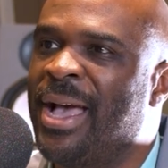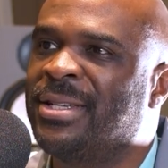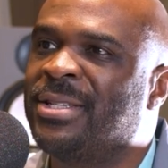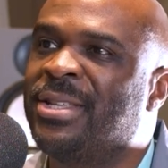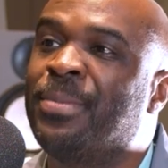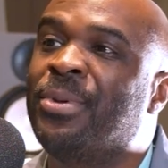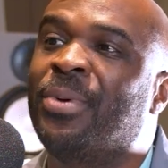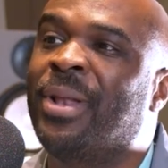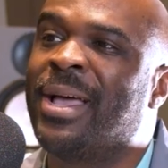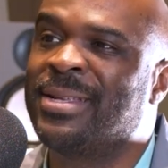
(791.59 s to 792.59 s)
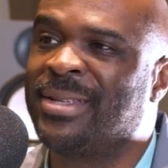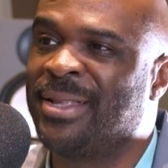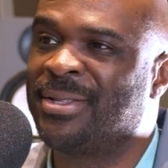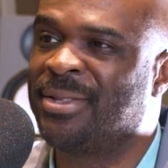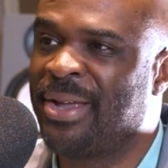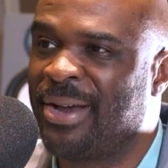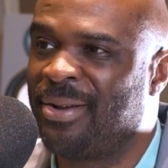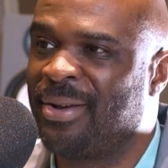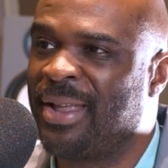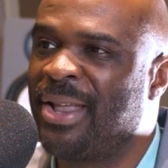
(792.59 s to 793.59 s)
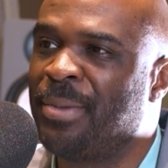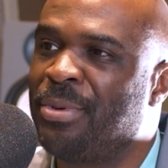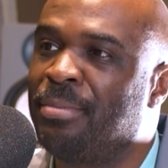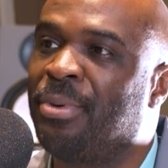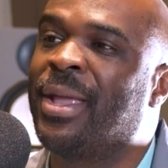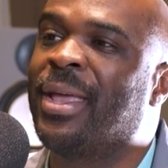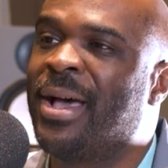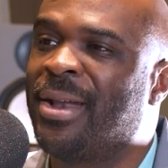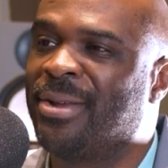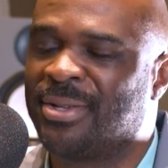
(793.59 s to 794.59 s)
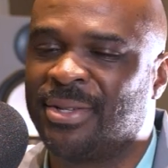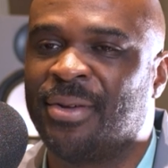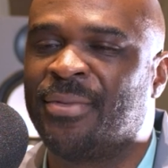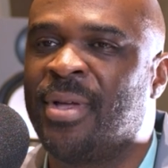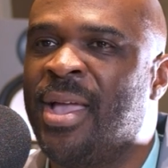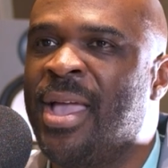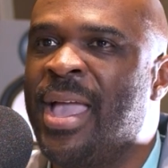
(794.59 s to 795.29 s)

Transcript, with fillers: I just help you realize that it's there and help you bring it out of yourself.